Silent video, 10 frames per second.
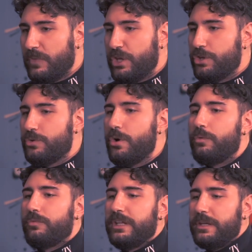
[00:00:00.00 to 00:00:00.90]
you
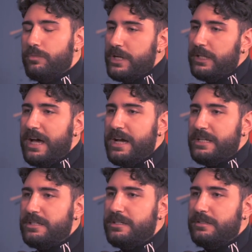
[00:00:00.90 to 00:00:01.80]
don't really
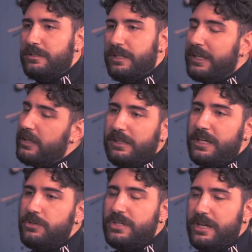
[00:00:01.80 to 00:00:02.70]
realize...
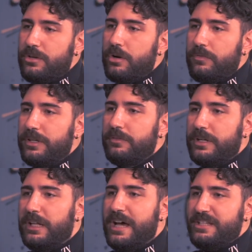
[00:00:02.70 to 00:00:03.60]
Like you said, you don't really
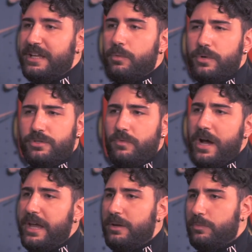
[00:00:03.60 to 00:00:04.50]
realize like what's
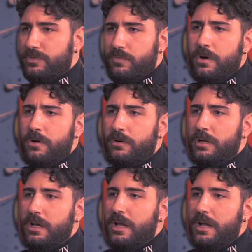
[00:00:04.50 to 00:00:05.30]
right, what's wrong.